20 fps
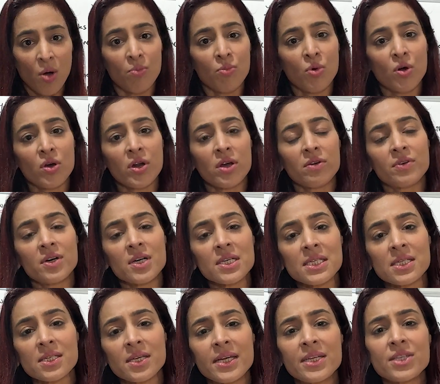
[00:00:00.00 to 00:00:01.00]
Moreover,
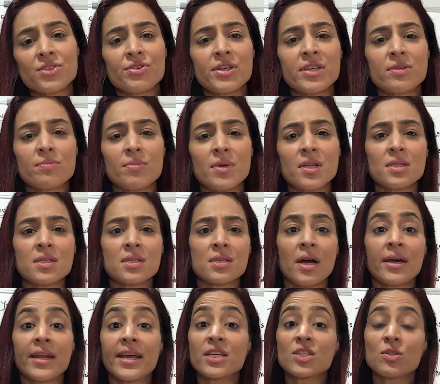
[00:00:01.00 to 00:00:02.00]
skin treatments
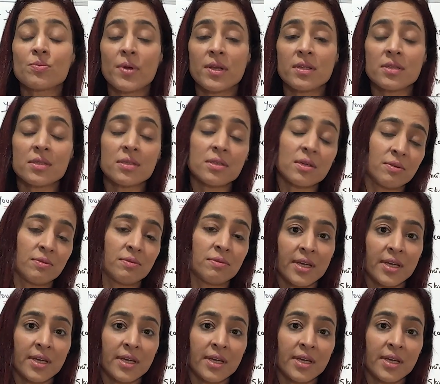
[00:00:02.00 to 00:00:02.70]
are expensive.